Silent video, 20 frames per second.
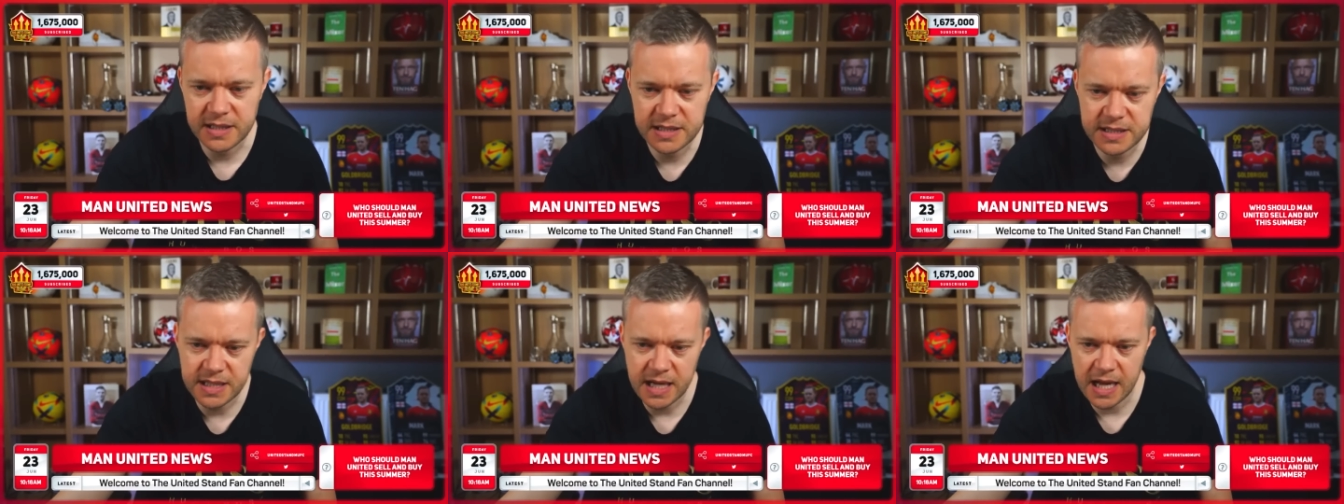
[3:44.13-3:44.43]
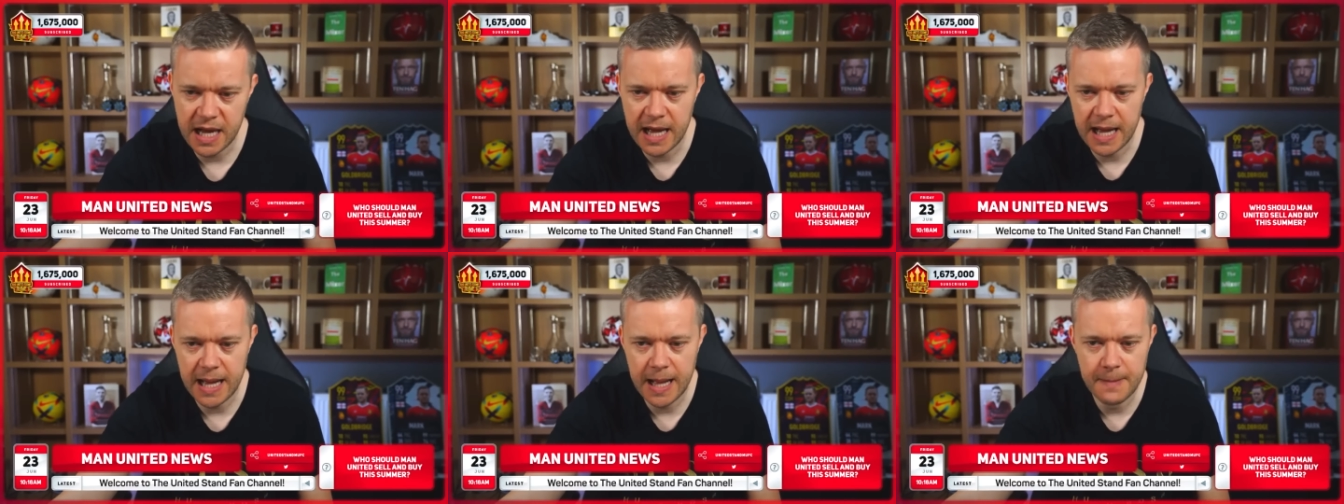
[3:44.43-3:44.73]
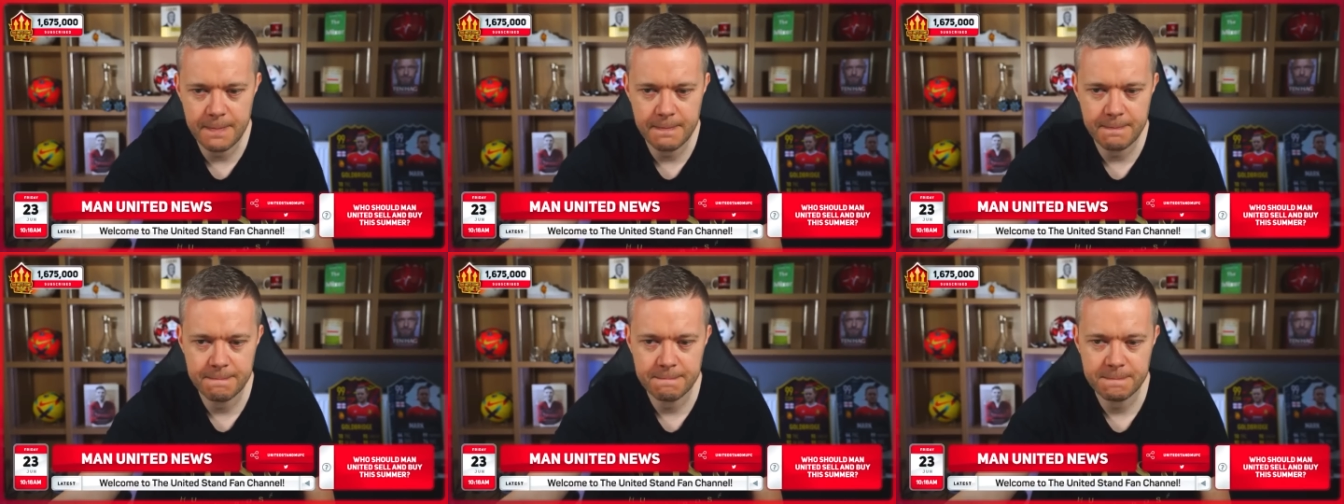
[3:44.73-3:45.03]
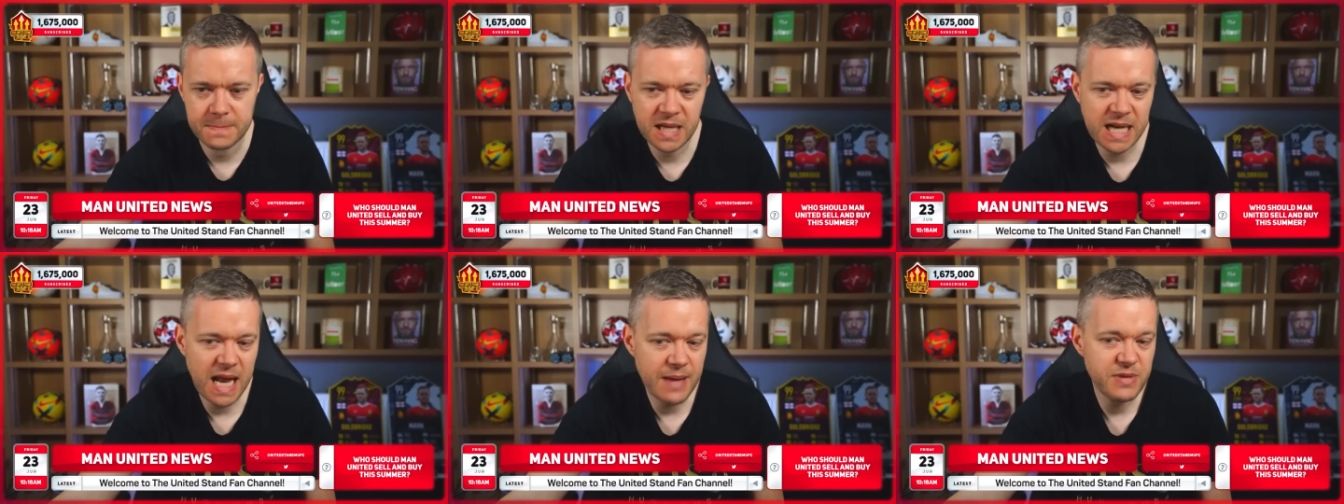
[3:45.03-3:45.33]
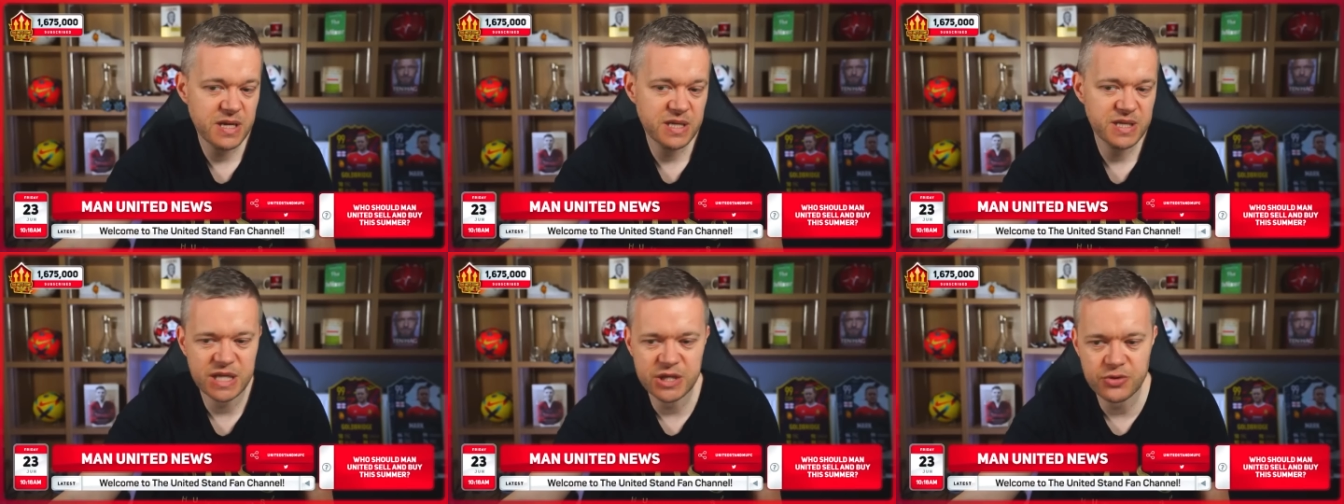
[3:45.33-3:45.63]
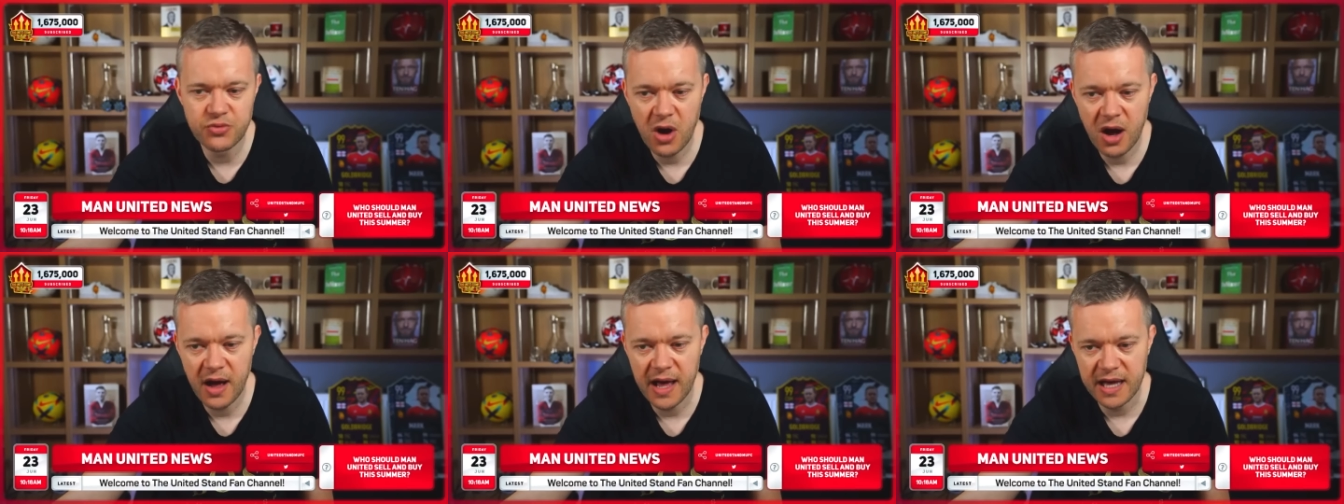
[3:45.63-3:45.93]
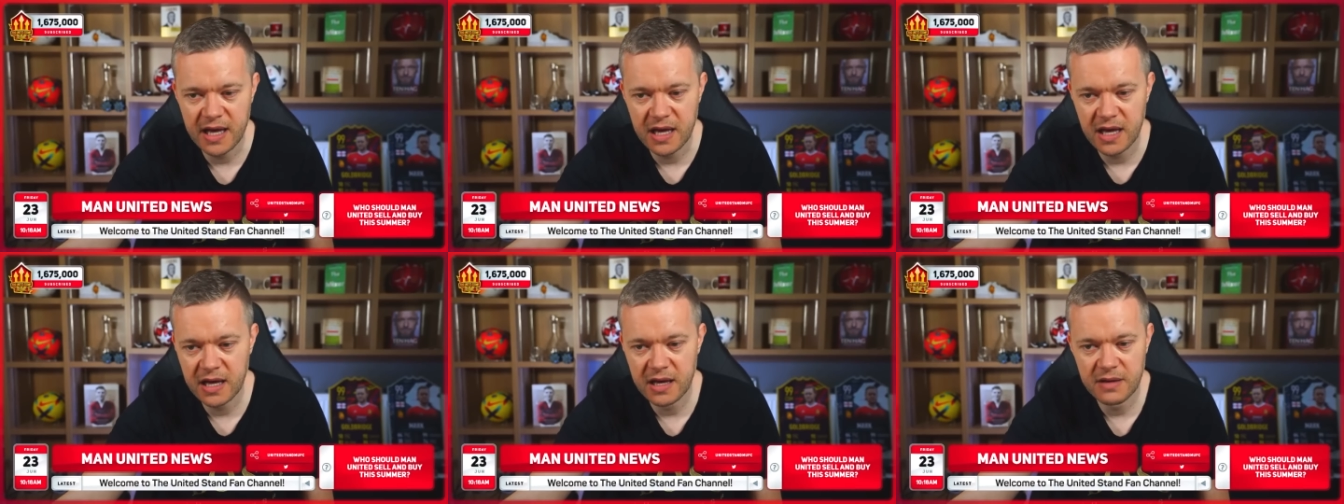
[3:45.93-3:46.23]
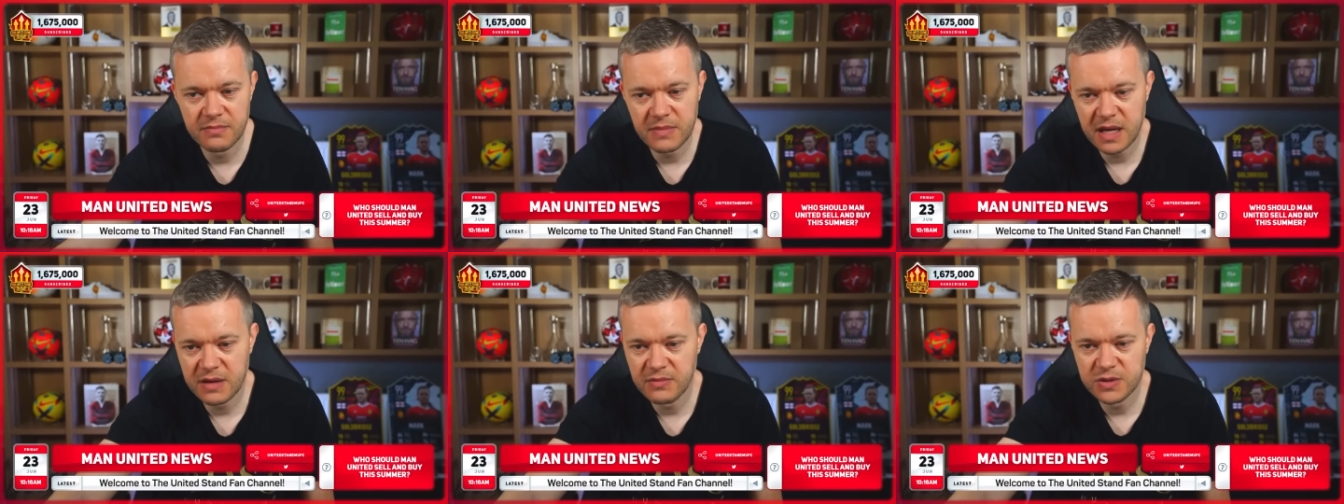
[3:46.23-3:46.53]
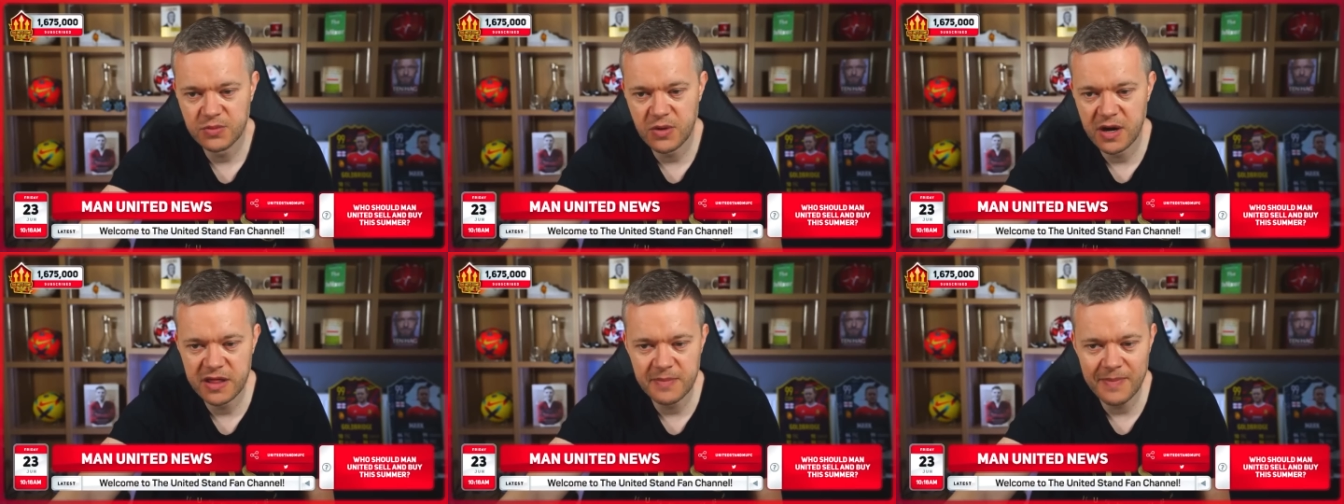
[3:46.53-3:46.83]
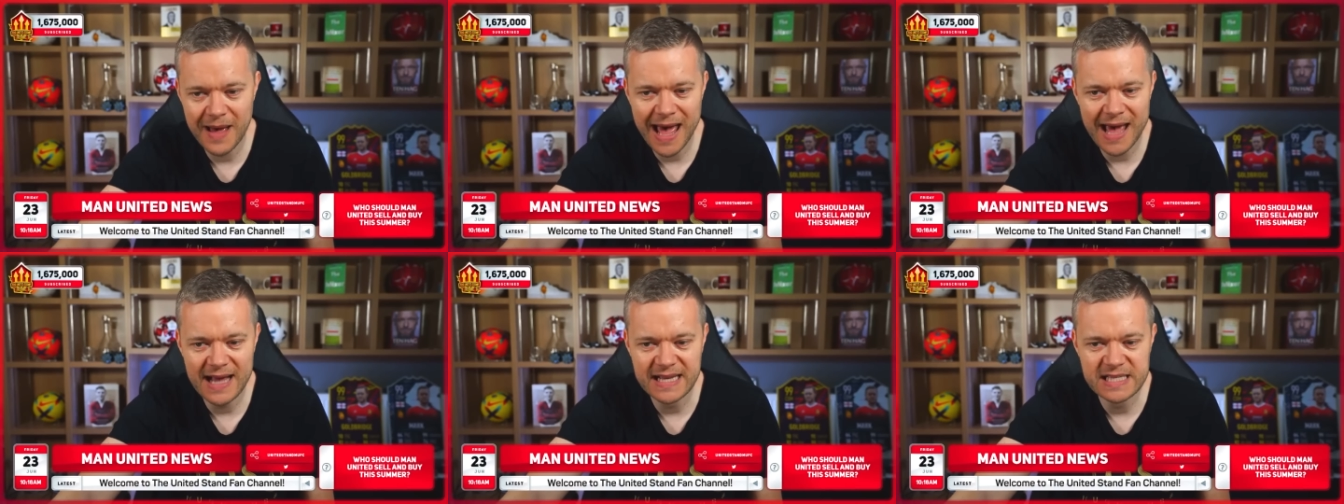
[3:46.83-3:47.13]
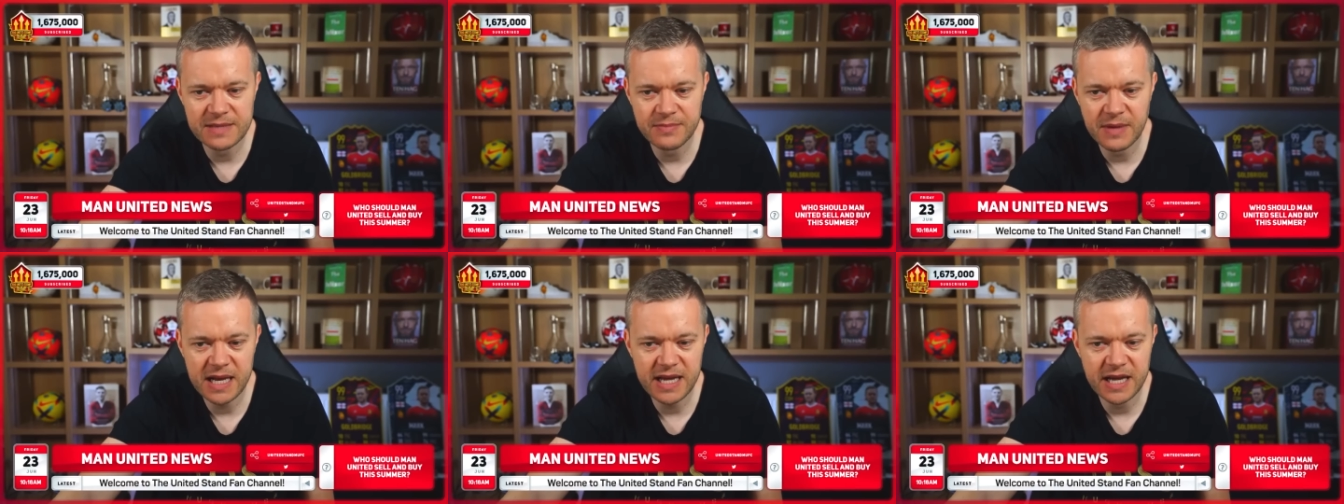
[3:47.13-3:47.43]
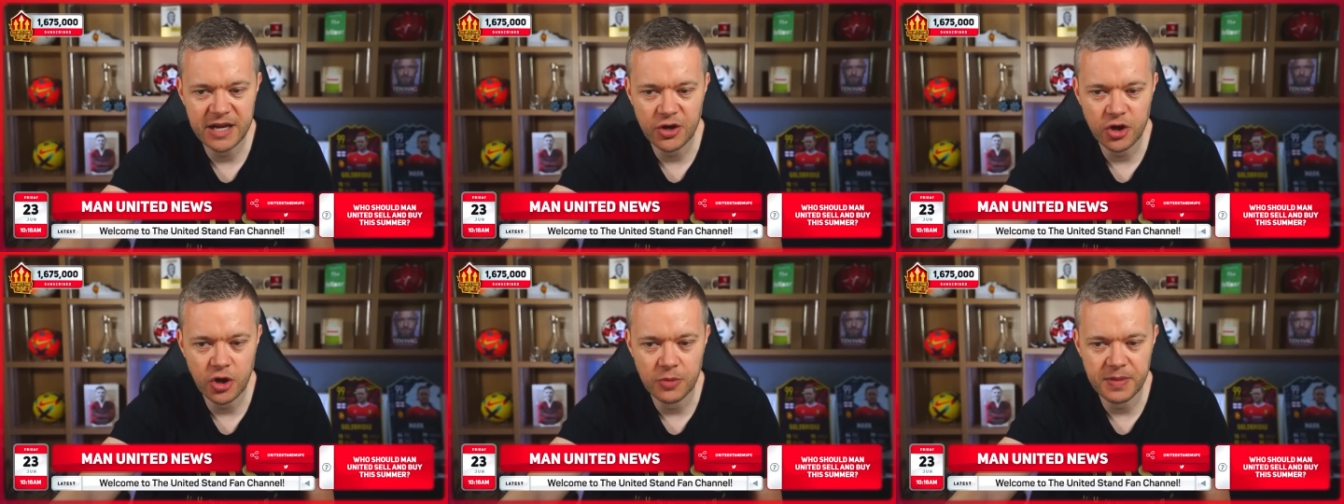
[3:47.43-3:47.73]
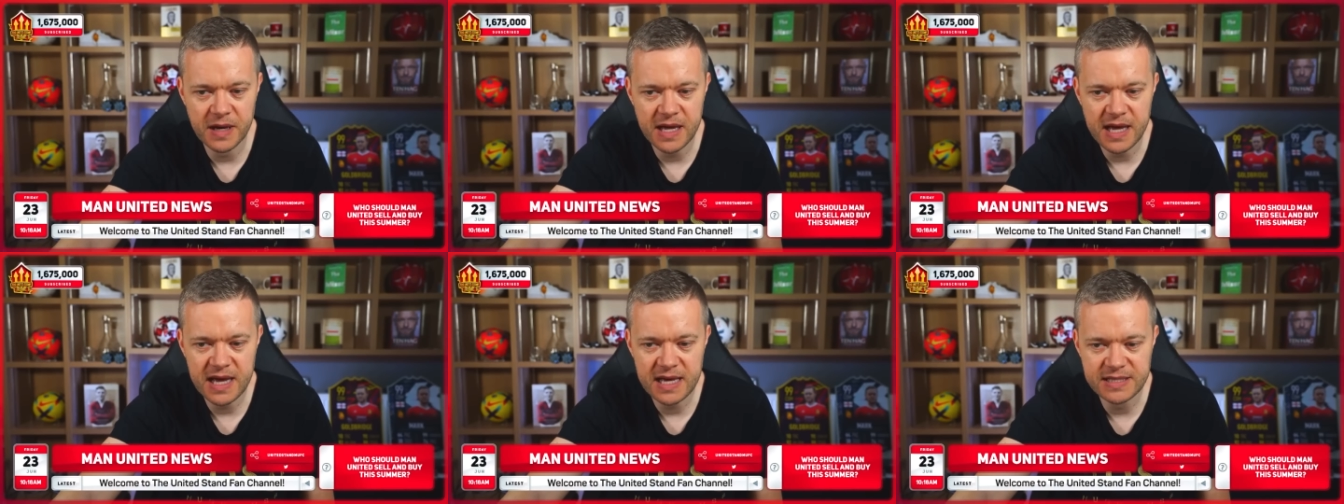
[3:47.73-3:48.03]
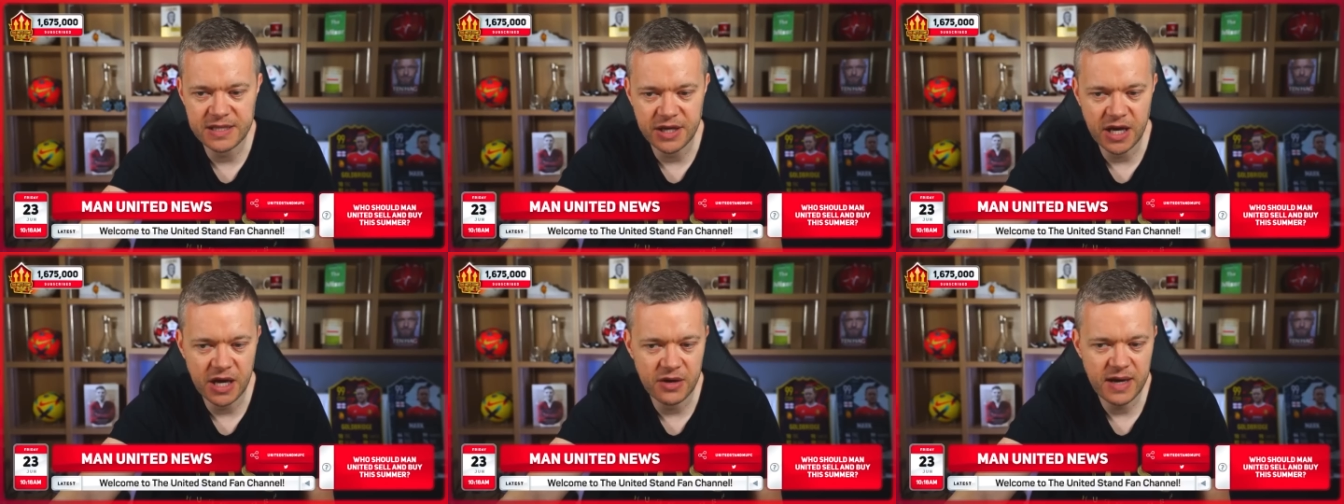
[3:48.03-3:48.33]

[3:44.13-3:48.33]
Clements is right. He was worth about 80 million a couple of years ago.